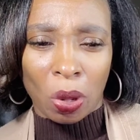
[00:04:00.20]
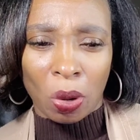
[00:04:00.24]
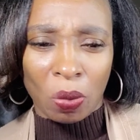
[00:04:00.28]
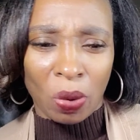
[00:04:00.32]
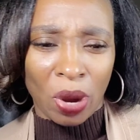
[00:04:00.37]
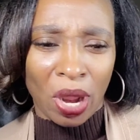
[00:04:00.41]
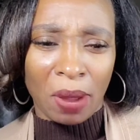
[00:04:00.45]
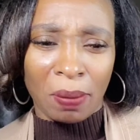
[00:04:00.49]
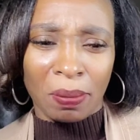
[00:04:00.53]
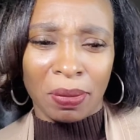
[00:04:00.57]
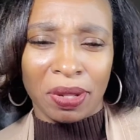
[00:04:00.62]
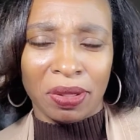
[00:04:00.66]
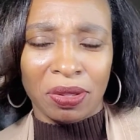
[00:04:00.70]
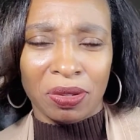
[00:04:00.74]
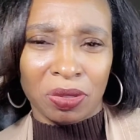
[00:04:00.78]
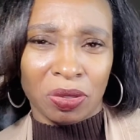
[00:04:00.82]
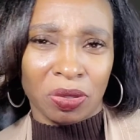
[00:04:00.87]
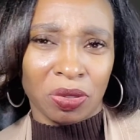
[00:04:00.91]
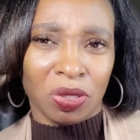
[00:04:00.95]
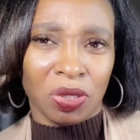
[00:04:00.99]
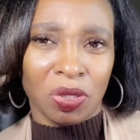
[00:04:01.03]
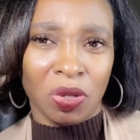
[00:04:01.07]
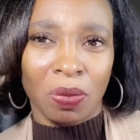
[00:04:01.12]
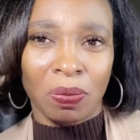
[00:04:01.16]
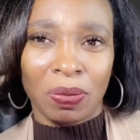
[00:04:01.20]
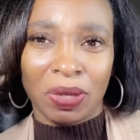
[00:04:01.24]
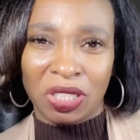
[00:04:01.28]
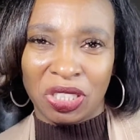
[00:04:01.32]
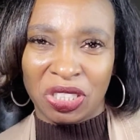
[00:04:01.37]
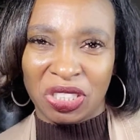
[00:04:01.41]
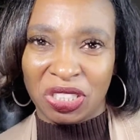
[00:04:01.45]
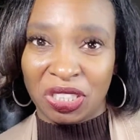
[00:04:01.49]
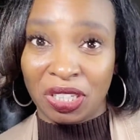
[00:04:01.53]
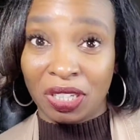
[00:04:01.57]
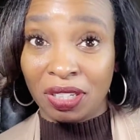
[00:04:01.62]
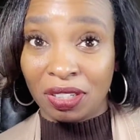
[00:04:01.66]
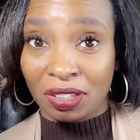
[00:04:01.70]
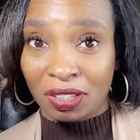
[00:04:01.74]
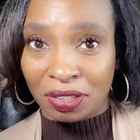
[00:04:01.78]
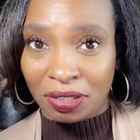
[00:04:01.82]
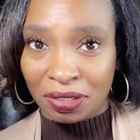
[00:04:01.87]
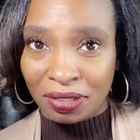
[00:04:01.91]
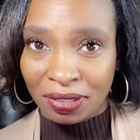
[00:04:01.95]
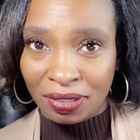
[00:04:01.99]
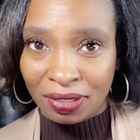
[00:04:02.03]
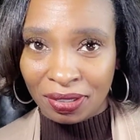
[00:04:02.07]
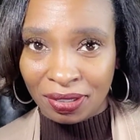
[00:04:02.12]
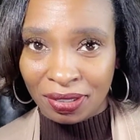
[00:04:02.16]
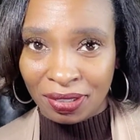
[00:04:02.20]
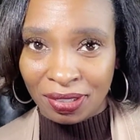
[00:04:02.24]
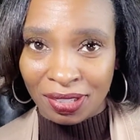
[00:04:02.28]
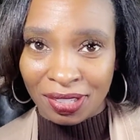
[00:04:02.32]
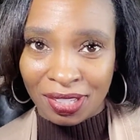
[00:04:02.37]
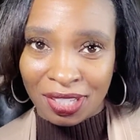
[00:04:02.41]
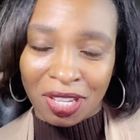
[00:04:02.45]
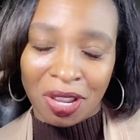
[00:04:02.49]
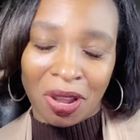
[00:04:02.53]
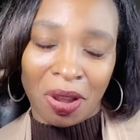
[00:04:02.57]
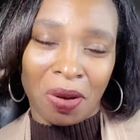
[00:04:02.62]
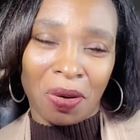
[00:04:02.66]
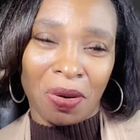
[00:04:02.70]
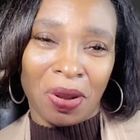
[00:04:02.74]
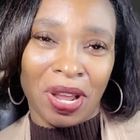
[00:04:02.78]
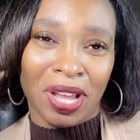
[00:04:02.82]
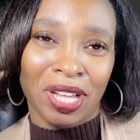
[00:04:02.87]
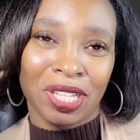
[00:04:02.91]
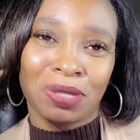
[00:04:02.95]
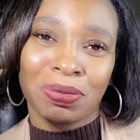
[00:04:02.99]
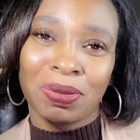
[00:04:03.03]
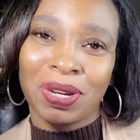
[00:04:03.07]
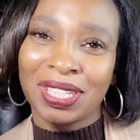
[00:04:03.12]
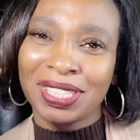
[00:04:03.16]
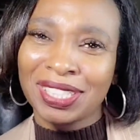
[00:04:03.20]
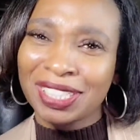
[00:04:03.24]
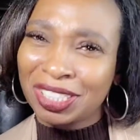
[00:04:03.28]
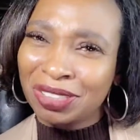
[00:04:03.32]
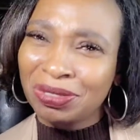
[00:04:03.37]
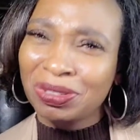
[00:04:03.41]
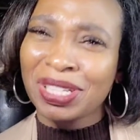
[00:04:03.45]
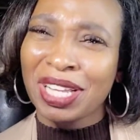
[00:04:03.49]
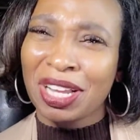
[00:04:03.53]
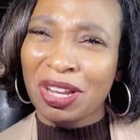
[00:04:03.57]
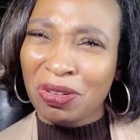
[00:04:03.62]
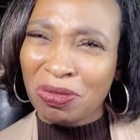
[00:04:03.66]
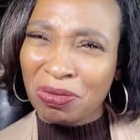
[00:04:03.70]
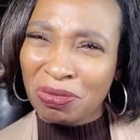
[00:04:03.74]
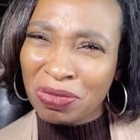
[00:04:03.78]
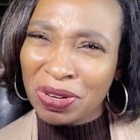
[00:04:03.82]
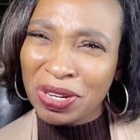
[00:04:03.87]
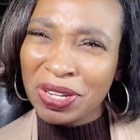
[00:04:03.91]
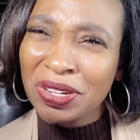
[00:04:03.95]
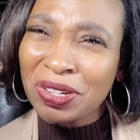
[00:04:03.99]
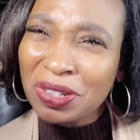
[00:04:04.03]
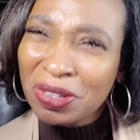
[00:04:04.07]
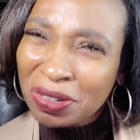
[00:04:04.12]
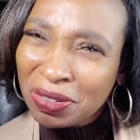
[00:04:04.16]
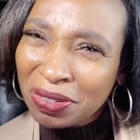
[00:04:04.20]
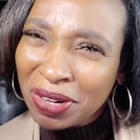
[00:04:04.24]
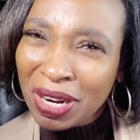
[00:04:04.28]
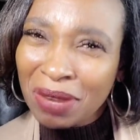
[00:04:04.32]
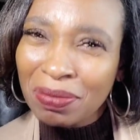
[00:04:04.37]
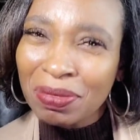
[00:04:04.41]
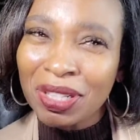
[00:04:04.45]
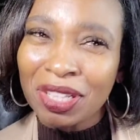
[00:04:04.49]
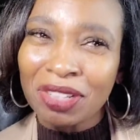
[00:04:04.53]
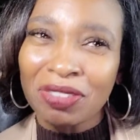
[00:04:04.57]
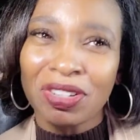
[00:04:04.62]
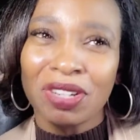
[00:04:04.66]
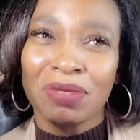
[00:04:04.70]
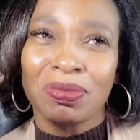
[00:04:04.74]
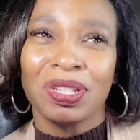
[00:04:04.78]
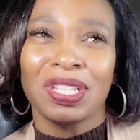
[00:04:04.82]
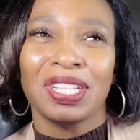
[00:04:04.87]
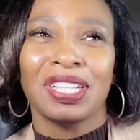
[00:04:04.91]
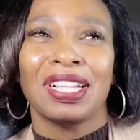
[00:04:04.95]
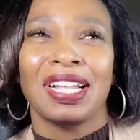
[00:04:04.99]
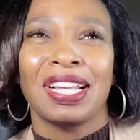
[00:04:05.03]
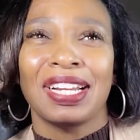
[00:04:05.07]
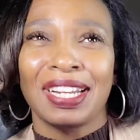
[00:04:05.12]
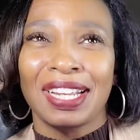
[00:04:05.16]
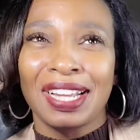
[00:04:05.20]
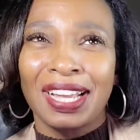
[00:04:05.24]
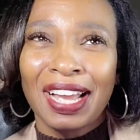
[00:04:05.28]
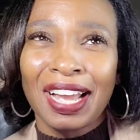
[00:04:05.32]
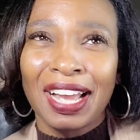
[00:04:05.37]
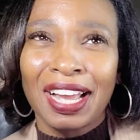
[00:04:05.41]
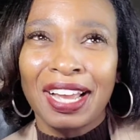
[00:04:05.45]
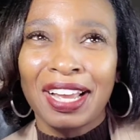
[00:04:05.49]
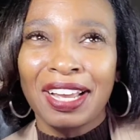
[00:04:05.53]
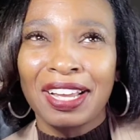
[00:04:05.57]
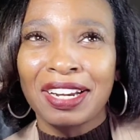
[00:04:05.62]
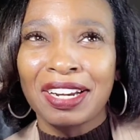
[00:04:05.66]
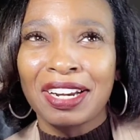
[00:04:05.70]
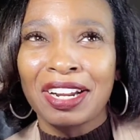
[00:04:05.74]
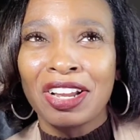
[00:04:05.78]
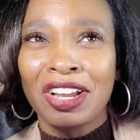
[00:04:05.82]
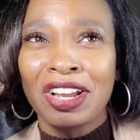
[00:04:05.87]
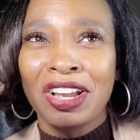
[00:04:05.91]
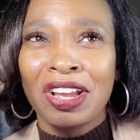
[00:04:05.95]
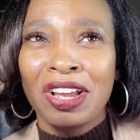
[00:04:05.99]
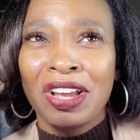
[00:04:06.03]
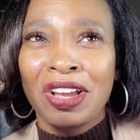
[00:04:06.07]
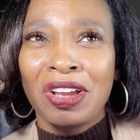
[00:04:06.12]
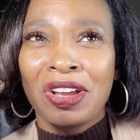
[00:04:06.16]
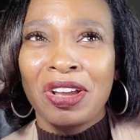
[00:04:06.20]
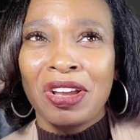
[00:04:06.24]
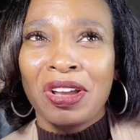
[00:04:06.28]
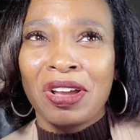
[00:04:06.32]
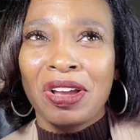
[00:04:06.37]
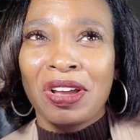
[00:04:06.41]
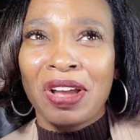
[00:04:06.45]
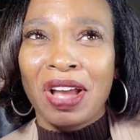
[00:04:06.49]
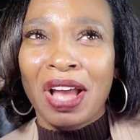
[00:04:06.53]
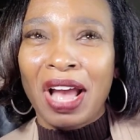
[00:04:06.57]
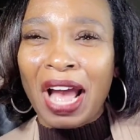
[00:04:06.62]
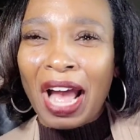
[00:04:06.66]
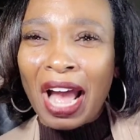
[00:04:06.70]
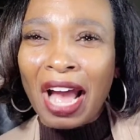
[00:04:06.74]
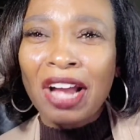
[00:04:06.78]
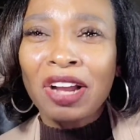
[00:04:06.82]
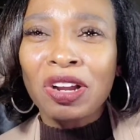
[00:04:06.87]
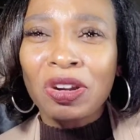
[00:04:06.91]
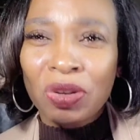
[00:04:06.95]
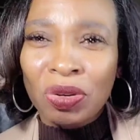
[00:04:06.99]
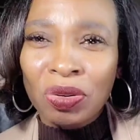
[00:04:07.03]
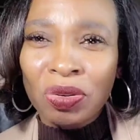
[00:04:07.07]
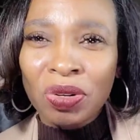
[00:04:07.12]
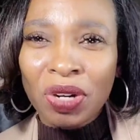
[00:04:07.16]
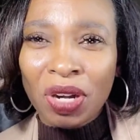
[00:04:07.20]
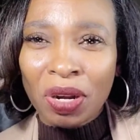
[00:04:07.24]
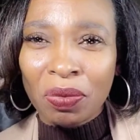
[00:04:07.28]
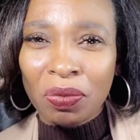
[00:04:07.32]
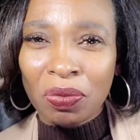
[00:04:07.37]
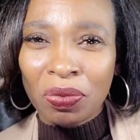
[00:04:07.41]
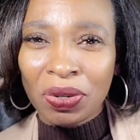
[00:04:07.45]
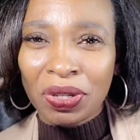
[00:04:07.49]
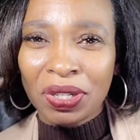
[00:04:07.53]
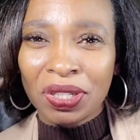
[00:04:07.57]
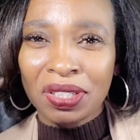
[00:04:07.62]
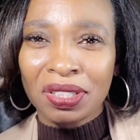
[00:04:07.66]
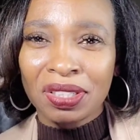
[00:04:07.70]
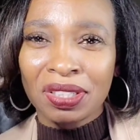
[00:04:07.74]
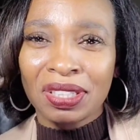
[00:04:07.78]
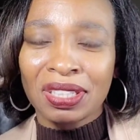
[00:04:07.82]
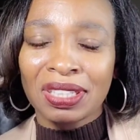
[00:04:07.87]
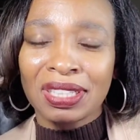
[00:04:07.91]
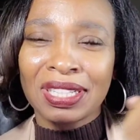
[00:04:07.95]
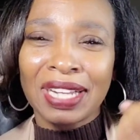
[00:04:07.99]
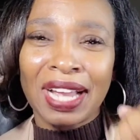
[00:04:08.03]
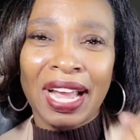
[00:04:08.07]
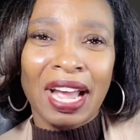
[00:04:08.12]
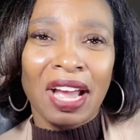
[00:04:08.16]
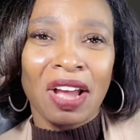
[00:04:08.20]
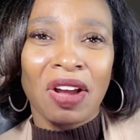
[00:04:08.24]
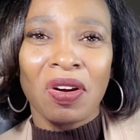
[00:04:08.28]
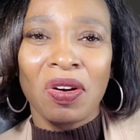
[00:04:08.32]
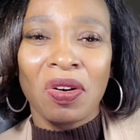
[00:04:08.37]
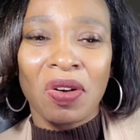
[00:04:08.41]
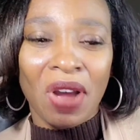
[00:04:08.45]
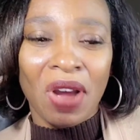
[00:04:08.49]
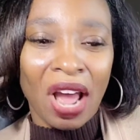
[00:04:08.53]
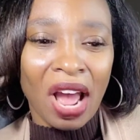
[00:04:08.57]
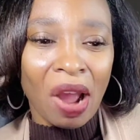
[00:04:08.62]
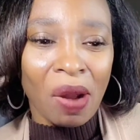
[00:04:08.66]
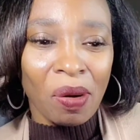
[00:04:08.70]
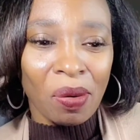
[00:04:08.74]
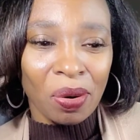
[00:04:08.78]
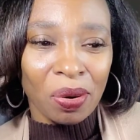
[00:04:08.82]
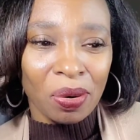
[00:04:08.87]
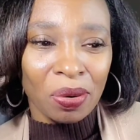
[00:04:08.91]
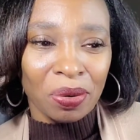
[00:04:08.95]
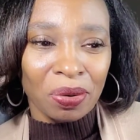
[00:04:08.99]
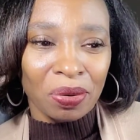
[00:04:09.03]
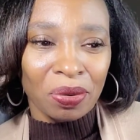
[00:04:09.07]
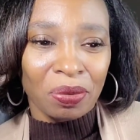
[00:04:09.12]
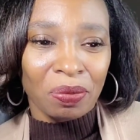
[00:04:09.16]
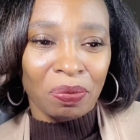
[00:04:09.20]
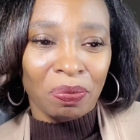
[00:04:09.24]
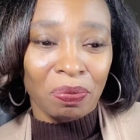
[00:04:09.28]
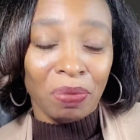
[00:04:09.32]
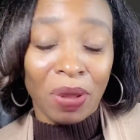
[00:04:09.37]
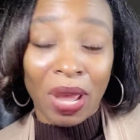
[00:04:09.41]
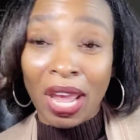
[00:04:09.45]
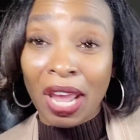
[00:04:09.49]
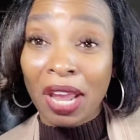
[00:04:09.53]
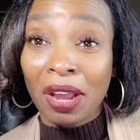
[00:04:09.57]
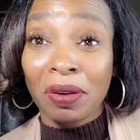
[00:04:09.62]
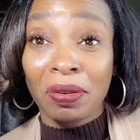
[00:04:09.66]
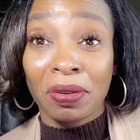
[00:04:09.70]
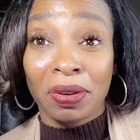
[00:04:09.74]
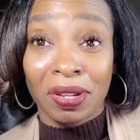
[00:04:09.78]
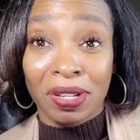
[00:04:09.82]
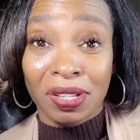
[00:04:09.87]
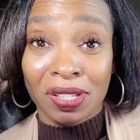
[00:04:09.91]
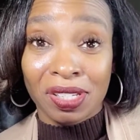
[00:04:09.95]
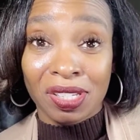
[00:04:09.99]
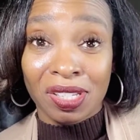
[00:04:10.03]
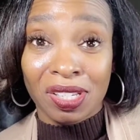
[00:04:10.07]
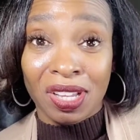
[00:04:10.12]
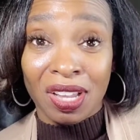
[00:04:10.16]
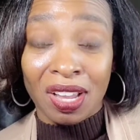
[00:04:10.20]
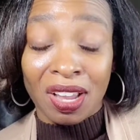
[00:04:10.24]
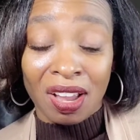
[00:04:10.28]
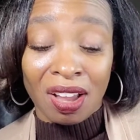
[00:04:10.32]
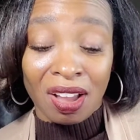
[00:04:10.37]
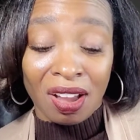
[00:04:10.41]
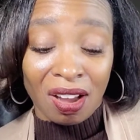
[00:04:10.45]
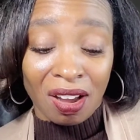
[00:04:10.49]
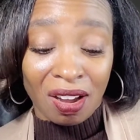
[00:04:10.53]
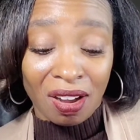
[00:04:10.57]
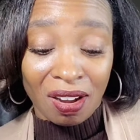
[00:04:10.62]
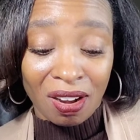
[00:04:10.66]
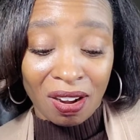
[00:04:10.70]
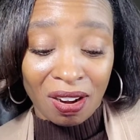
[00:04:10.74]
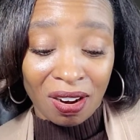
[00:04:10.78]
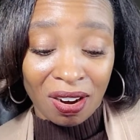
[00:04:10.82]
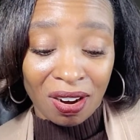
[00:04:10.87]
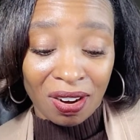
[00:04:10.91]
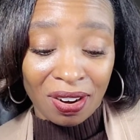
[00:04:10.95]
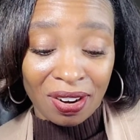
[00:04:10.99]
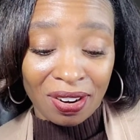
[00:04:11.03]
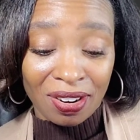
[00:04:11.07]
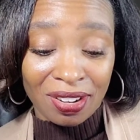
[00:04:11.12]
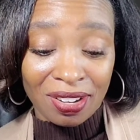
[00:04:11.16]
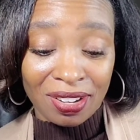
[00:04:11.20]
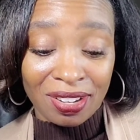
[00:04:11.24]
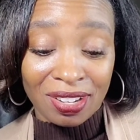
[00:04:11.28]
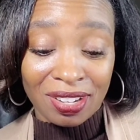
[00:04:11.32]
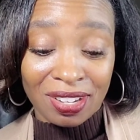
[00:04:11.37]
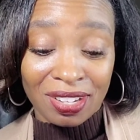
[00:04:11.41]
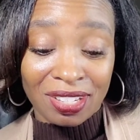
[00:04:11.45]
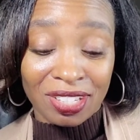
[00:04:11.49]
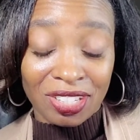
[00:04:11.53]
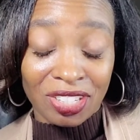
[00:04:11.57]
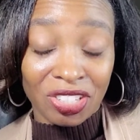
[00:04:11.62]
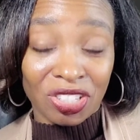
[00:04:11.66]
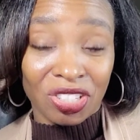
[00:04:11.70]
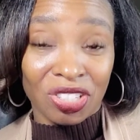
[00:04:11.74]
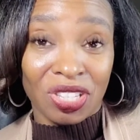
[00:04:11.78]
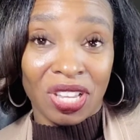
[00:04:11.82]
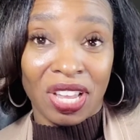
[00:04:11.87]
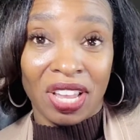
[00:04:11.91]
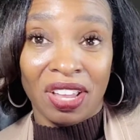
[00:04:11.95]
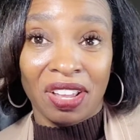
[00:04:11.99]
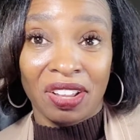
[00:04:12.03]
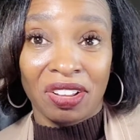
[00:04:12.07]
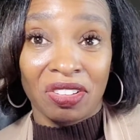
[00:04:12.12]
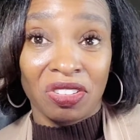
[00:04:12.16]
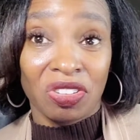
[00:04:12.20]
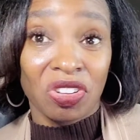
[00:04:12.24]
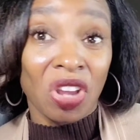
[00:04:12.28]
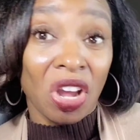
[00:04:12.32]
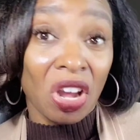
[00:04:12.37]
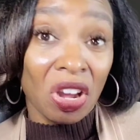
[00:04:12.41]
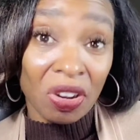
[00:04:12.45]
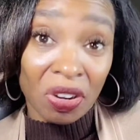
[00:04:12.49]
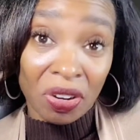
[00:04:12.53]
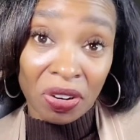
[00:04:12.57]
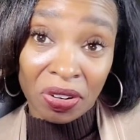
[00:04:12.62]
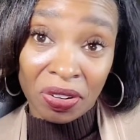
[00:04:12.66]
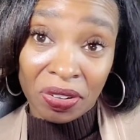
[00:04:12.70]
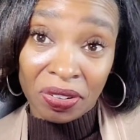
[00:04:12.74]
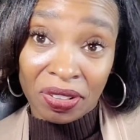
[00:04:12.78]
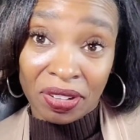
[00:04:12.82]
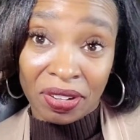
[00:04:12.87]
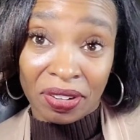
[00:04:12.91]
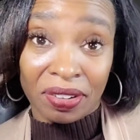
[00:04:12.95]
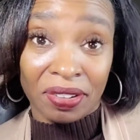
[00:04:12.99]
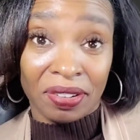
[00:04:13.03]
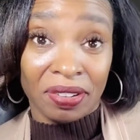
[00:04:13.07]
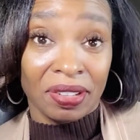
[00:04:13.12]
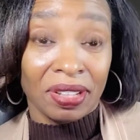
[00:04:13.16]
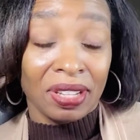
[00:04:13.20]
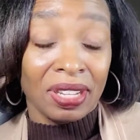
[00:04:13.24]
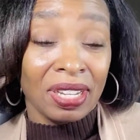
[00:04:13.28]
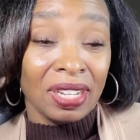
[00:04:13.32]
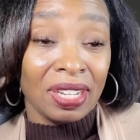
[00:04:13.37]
grandmothers are so much younger. So that's why I said she was like a real grandmother. Grandmother like the kind I grew up with. Now, our parents are just younger.